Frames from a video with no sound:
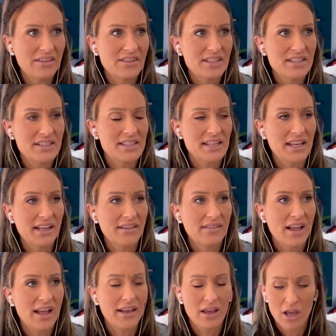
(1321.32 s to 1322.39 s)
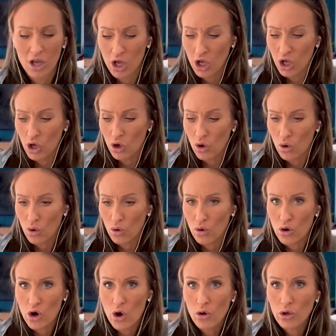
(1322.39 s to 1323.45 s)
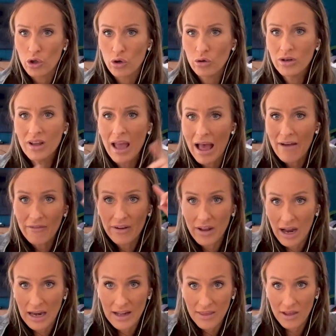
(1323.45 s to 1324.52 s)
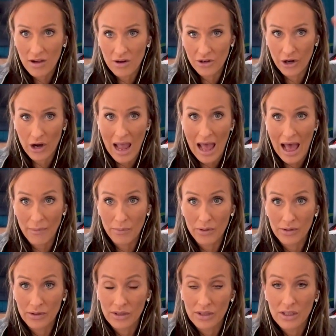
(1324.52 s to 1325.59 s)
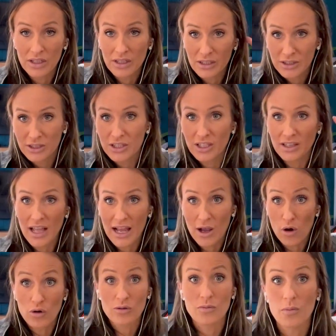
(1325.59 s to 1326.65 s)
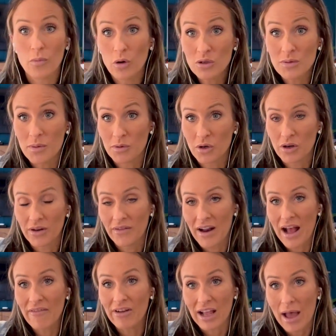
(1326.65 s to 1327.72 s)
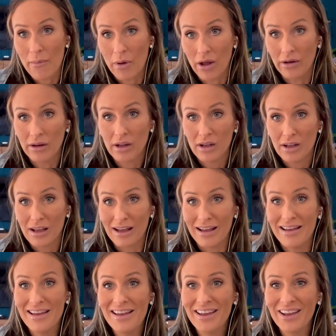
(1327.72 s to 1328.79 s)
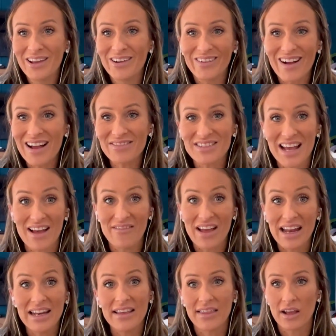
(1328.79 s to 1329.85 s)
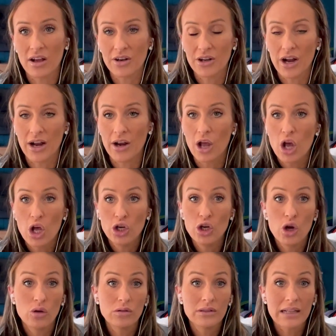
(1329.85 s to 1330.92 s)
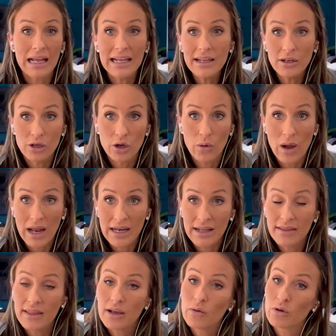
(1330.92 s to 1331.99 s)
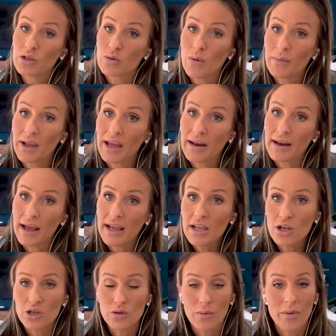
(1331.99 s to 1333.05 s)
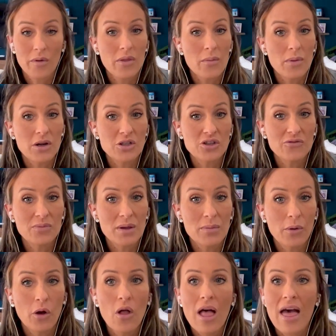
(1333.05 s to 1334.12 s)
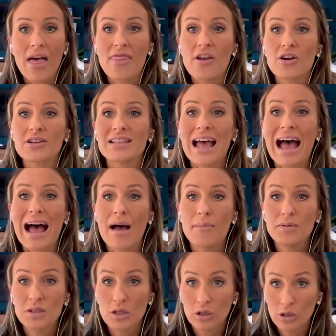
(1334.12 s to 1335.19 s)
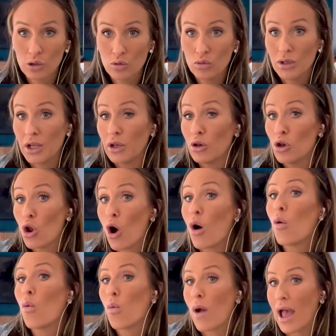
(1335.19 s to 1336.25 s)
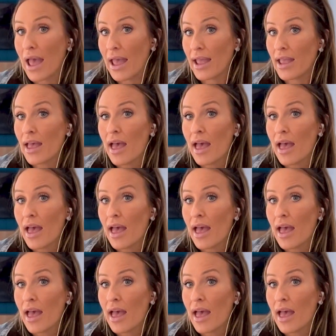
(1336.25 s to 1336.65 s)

and seeing, like, no, you don't have anything on your cap to, like, or most people don't even have a cap on. You don't have to have anything on your head. No light, no anything. We're swimming at night. You're swimming with a bunch of people. There's absolutely no way